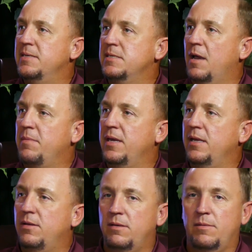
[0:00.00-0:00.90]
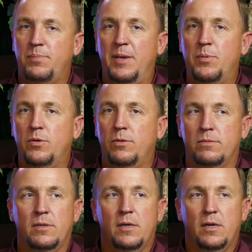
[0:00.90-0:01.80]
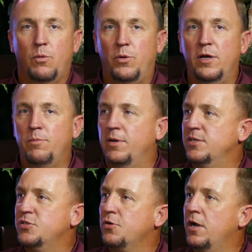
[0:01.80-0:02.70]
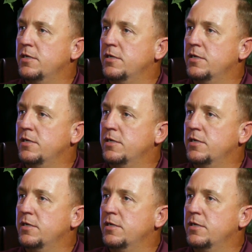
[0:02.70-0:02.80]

I mean, real brings trust.